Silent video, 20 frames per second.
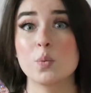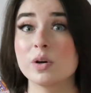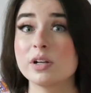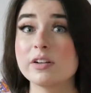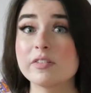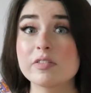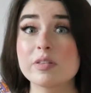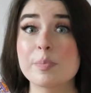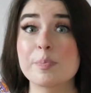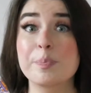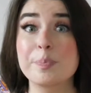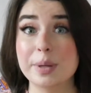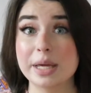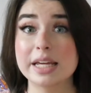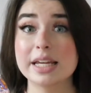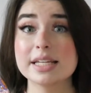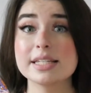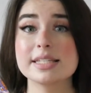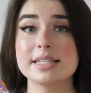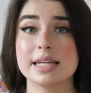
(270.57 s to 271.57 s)
One of the
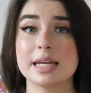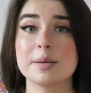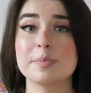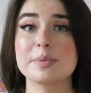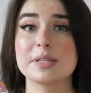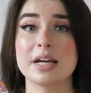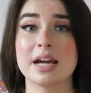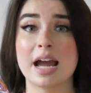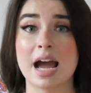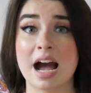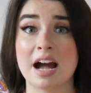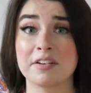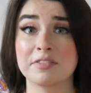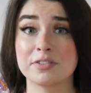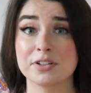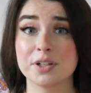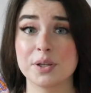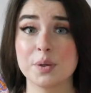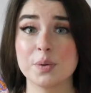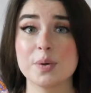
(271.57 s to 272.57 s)
biggest tips I have
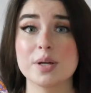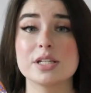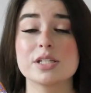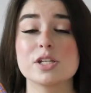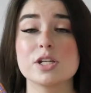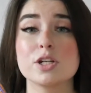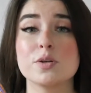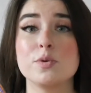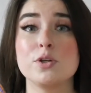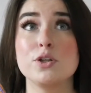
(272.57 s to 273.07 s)
for you is to